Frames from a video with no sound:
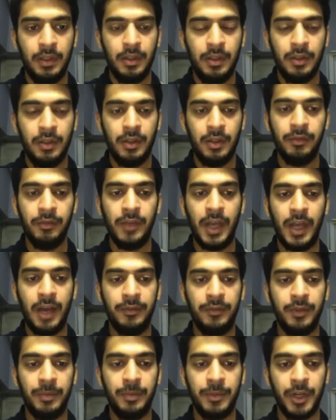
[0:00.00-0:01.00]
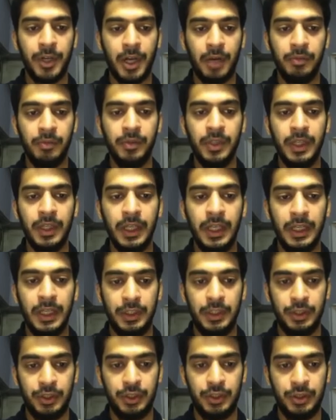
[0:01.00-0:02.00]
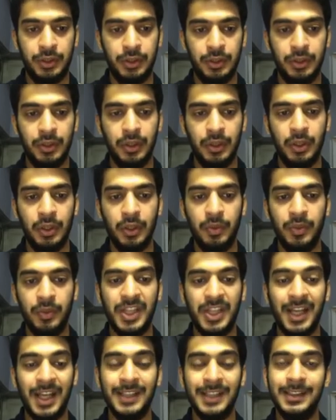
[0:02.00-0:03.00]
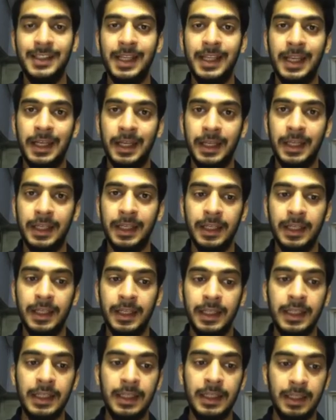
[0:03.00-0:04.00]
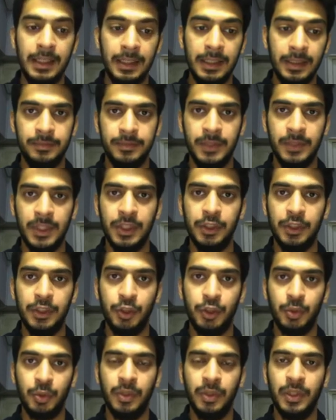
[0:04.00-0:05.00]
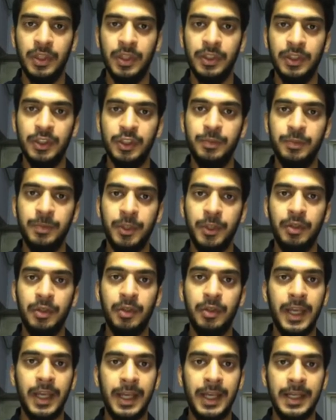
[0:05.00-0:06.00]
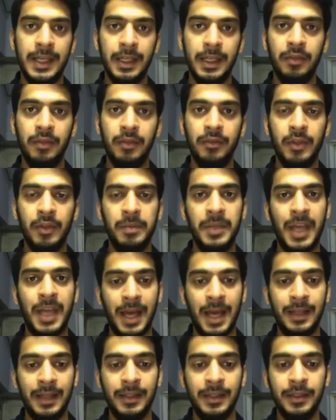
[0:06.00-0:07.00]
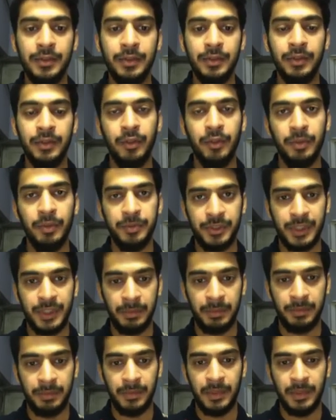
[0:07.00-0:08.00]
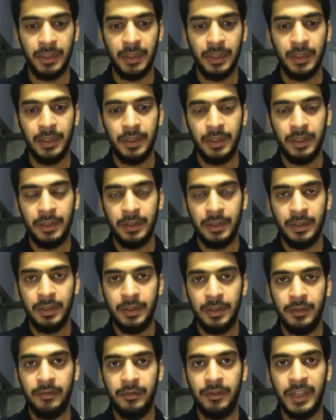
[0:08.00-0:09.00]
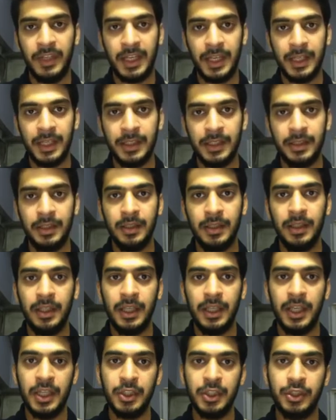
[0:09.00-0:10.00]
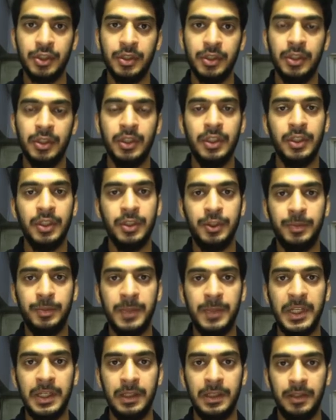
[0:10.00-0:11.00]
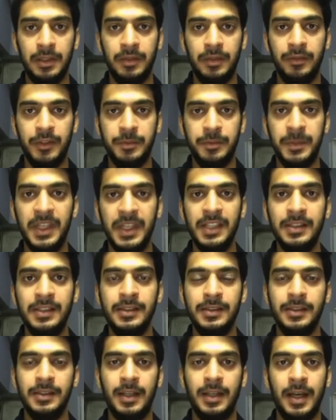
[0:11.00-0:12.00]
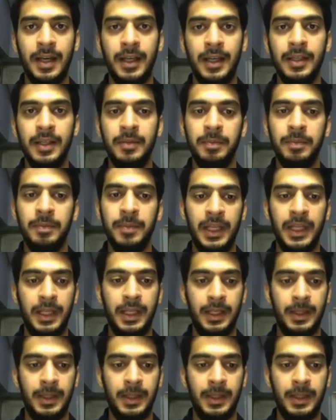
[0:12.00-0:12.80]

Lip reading: Now we have the pronoun ich, which has the ending e. So this particular ending will be added to the verb stem. We get ich spiele, which means I play.